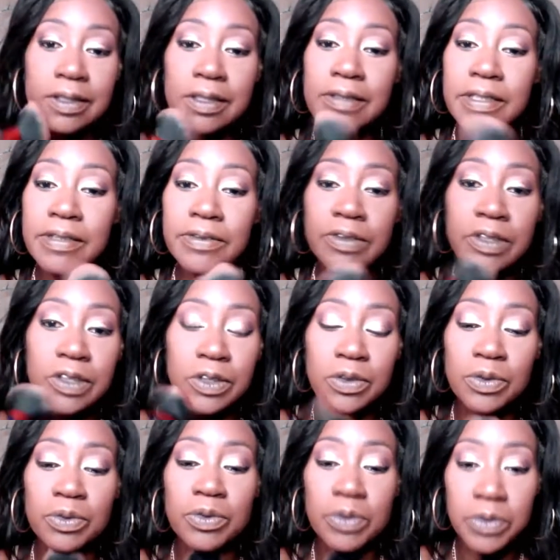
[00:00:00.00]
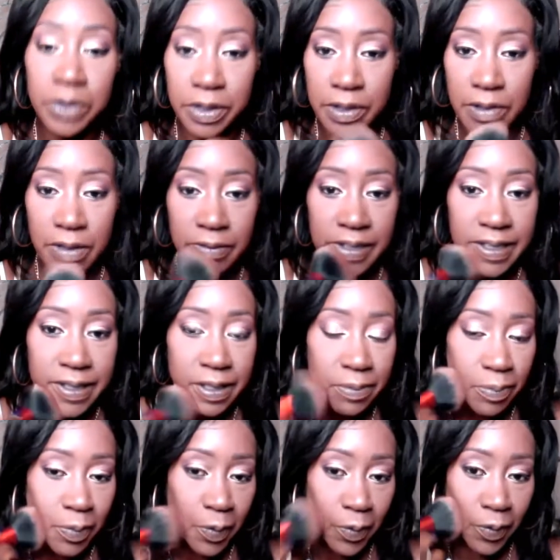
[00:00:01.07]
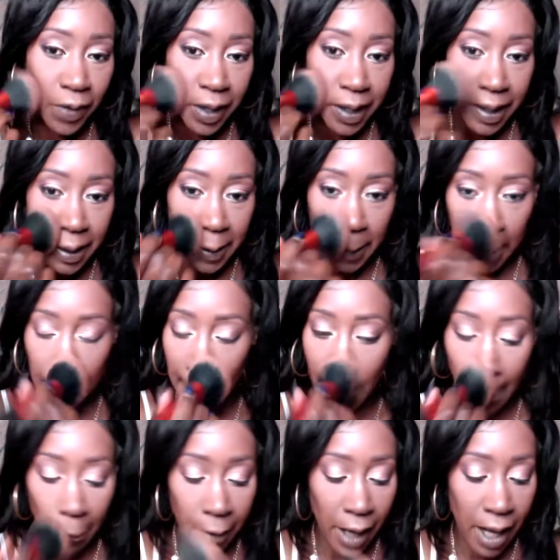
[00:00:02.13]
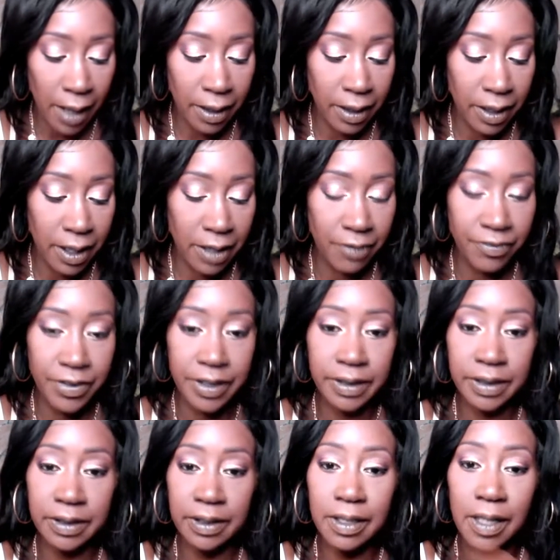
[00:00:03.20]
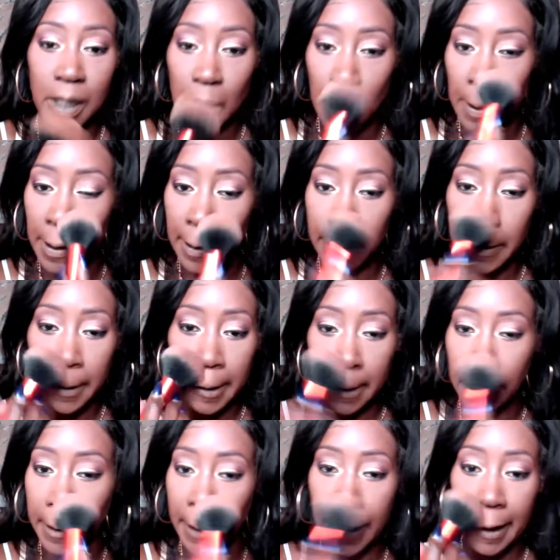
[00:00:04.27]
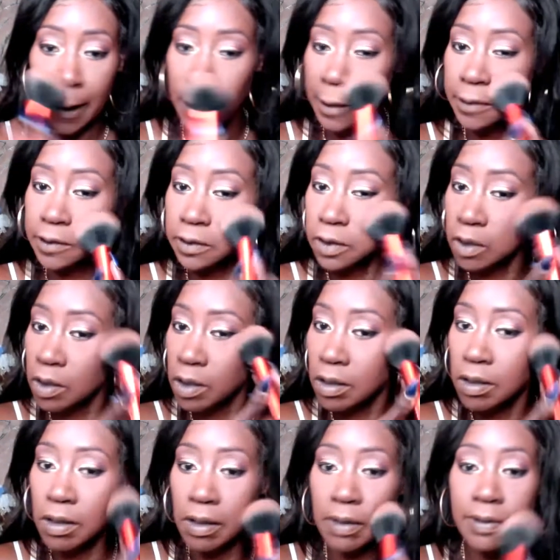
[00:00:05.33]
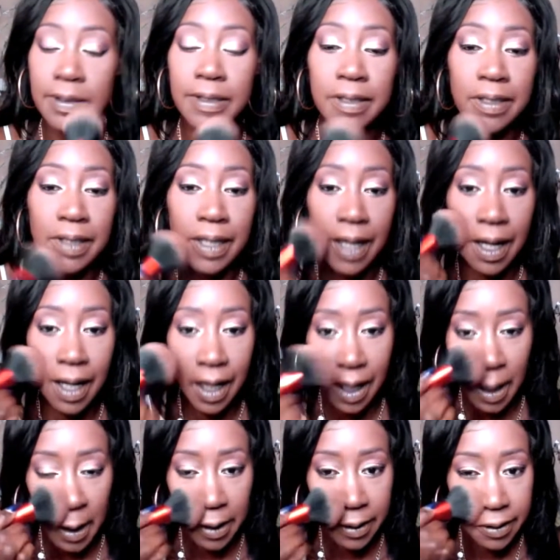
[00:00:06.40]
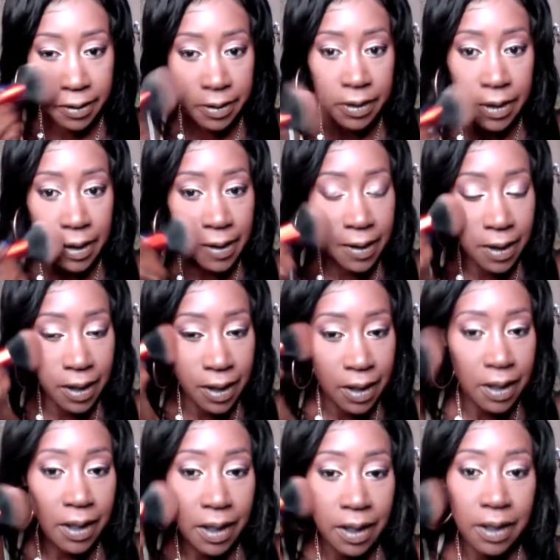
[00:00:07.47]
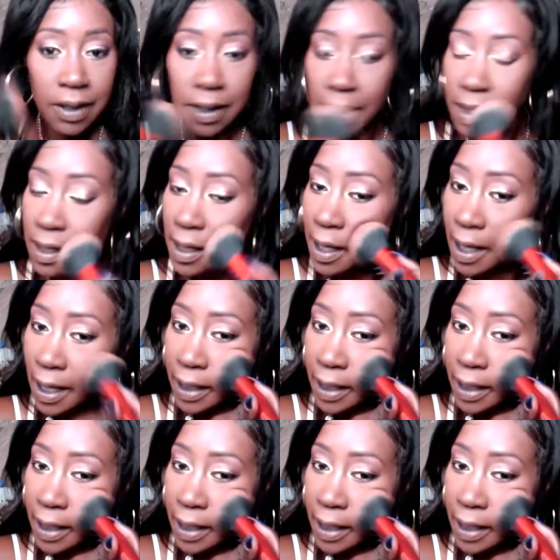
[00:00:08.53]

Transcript: Just if your highlight is a little too, you know, just bring it down. I love this color here, guys. Oh, God.